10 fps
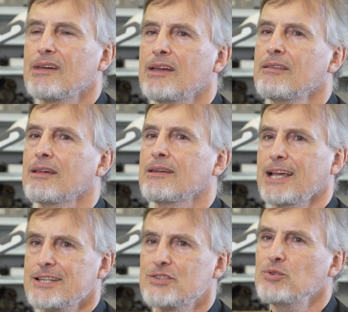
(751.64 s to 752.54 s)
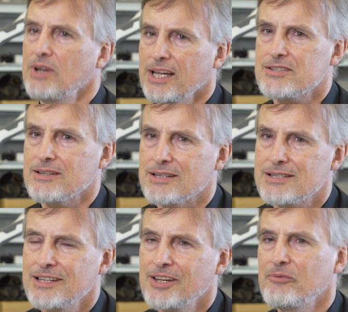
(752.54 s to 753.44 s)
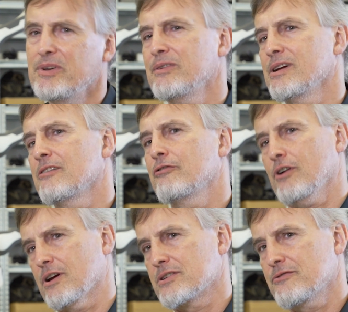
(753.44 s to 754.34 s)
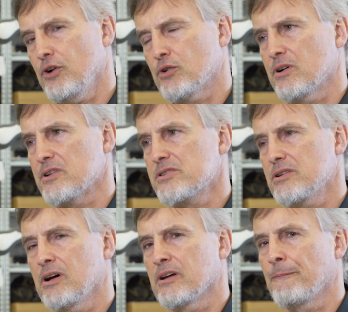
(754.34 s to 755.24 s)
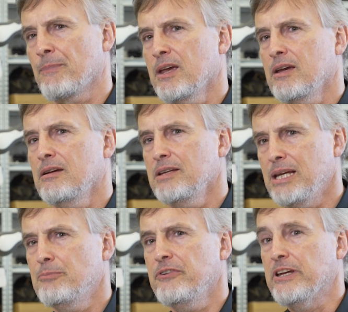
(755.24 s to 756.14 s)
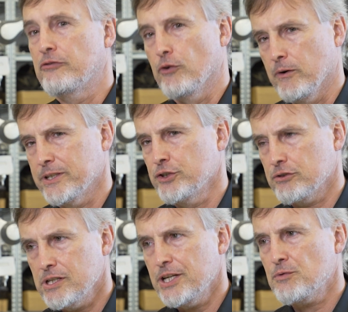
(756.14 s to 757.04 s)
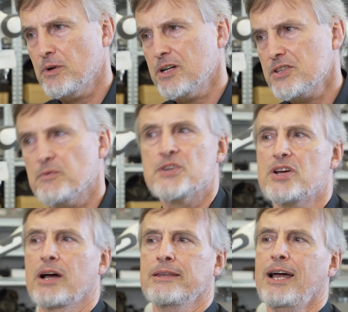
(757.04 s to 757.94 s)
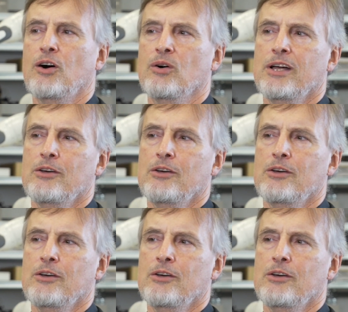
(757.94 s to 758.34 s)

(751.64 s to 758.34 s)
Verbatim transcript: in the next two lectures, we will first focus on deep feed-forward neural networks, which are now